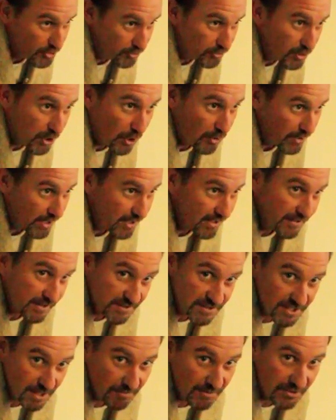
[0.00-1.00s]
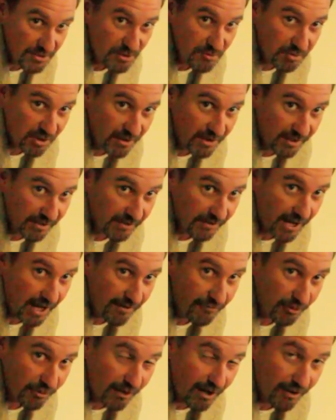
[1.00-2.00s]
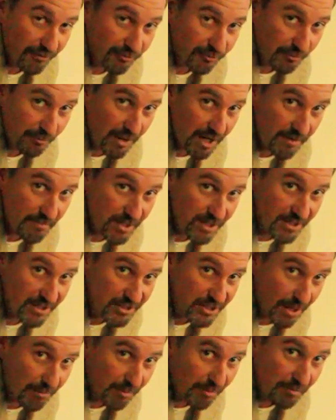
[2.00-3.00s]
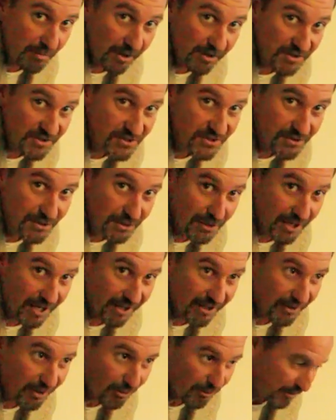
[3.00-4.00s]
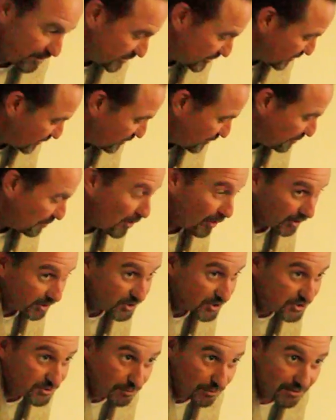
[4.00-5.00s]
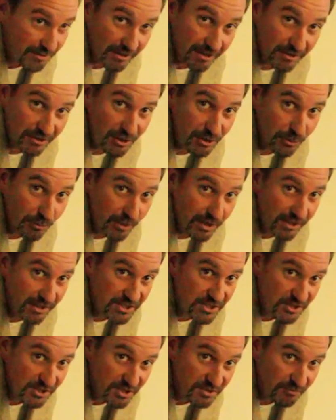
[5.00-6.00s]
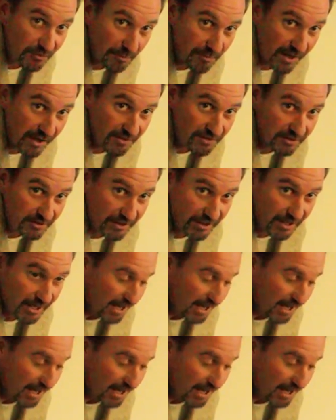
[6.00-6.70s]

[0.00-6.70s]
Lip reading: you'll go in and something you plan on having around for maybe a couple months had already turned to mush within 2 weeks just from the ethylene